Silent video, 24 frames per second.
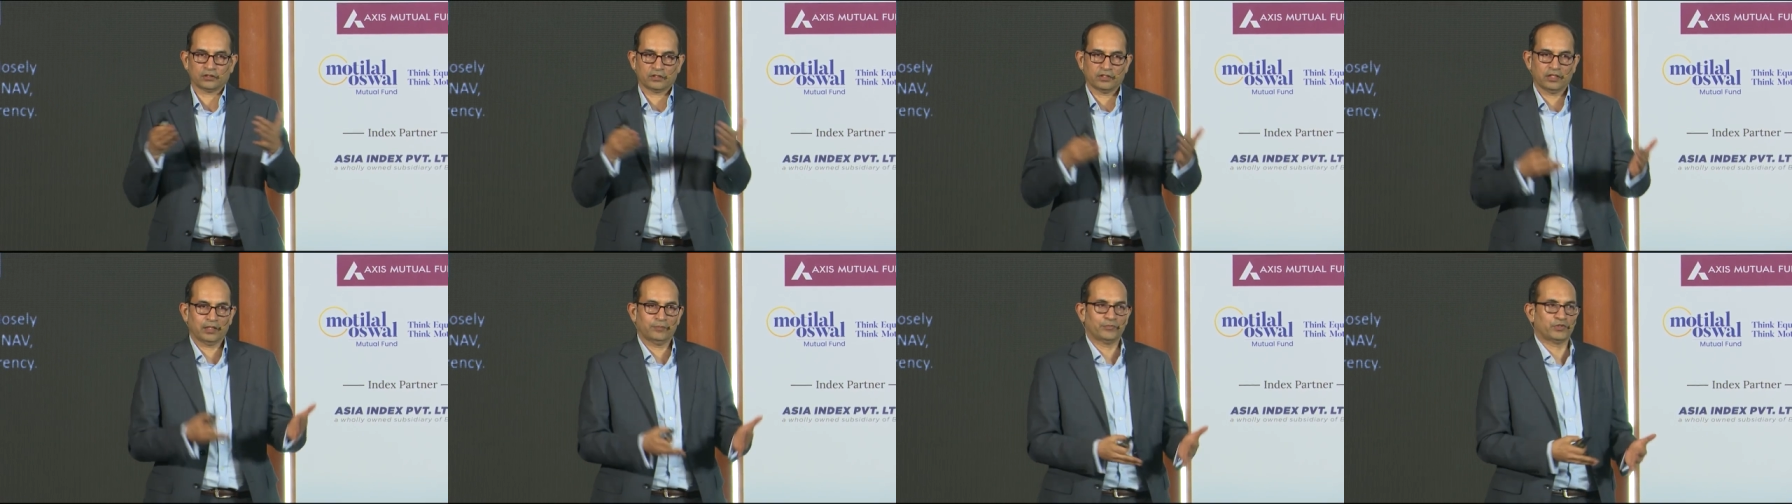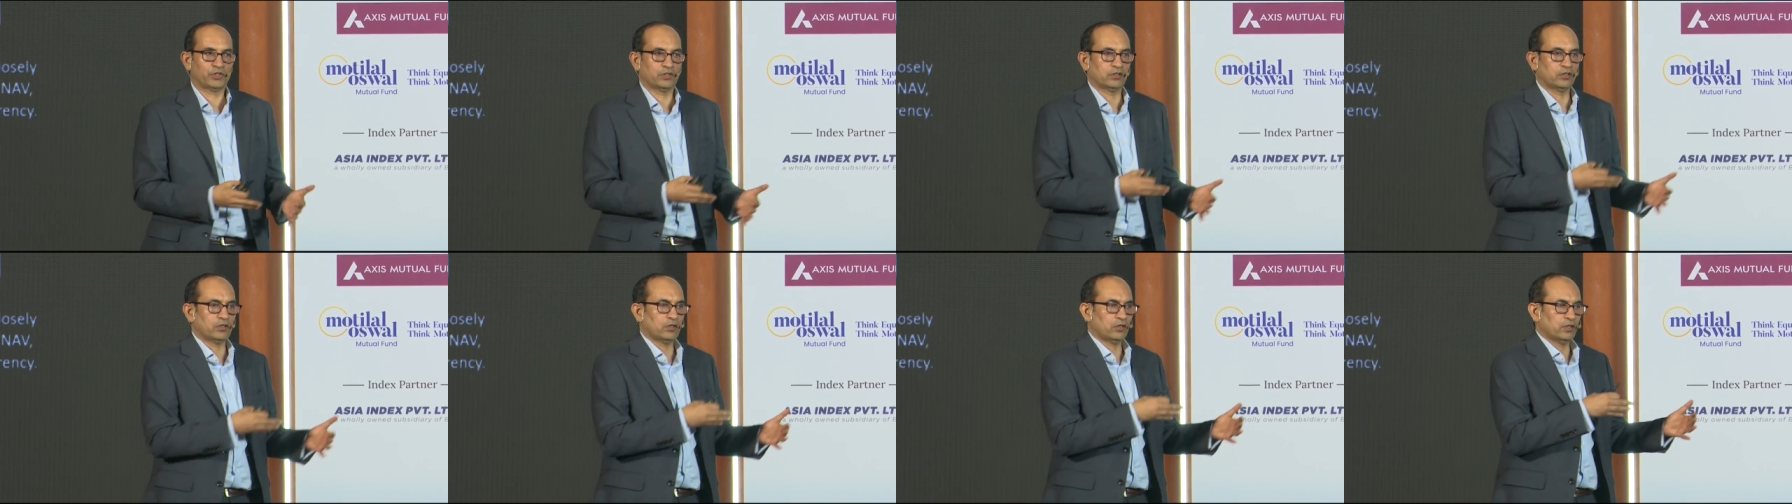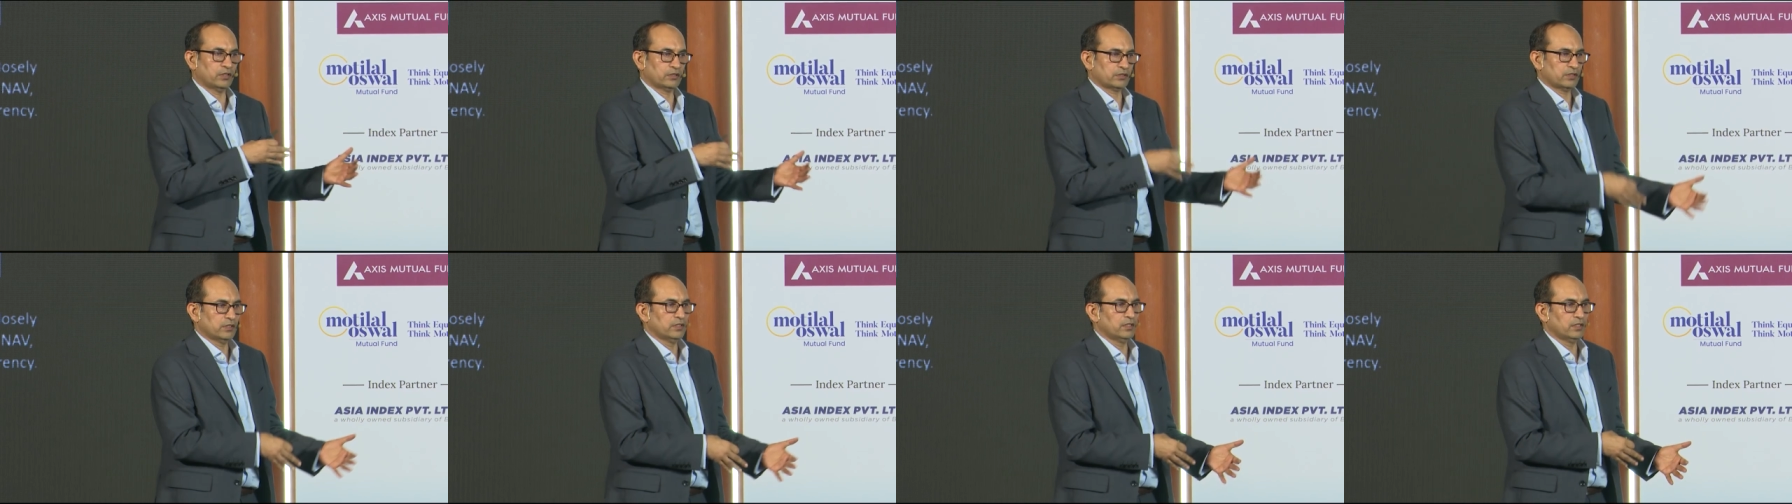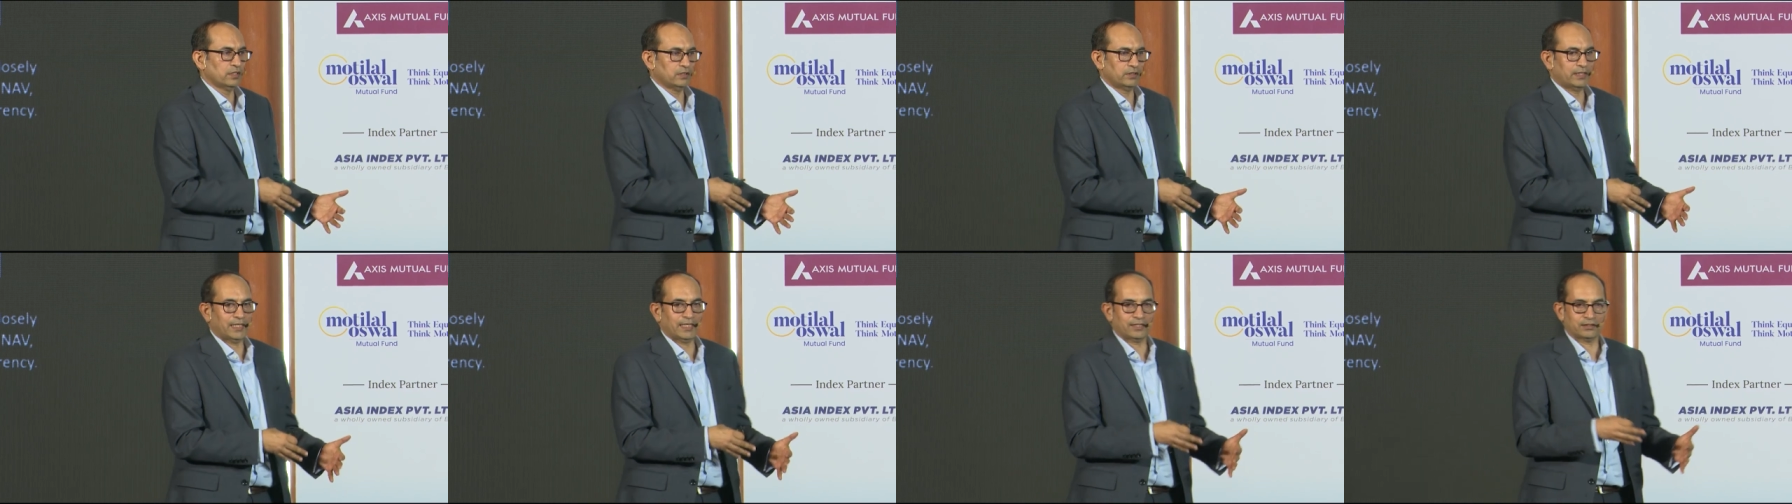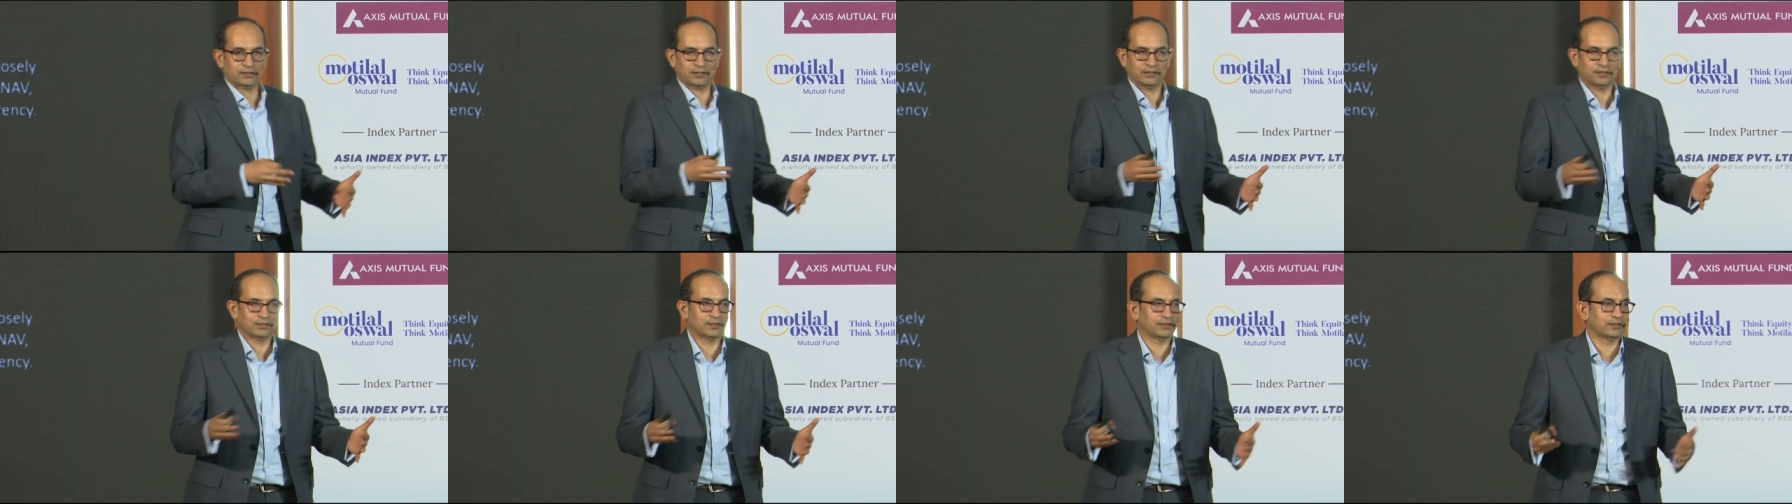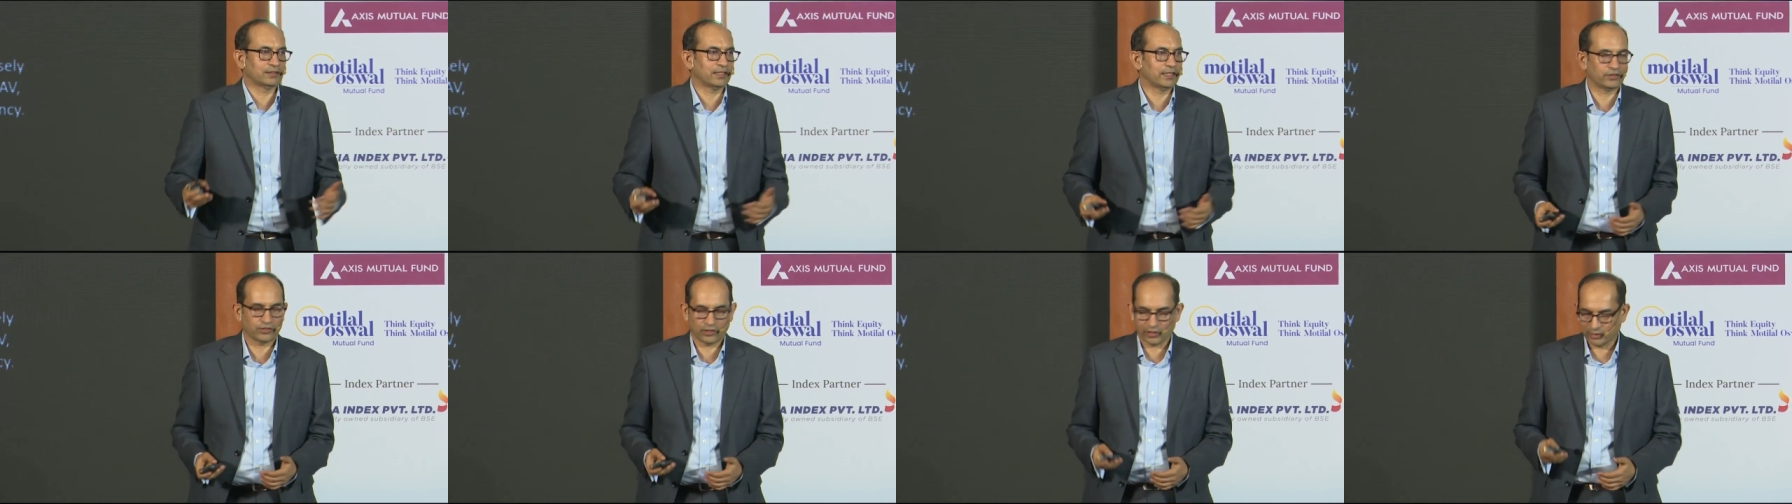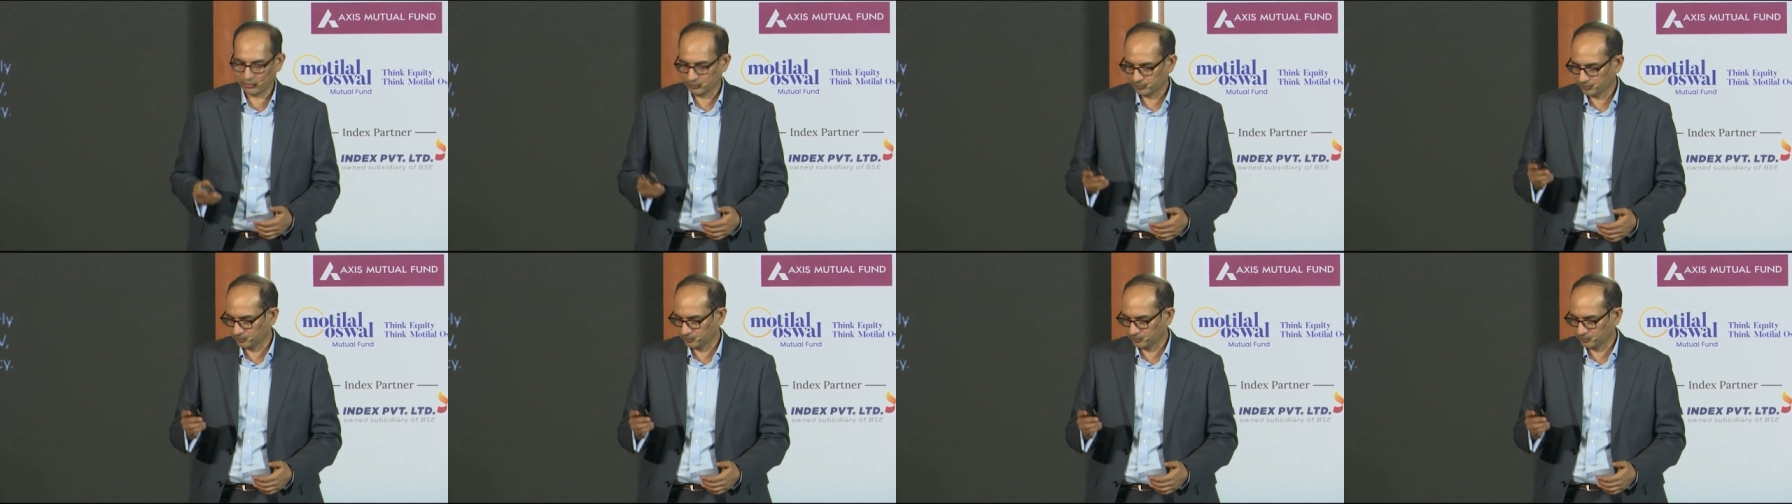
redemption cost, taxes, etc.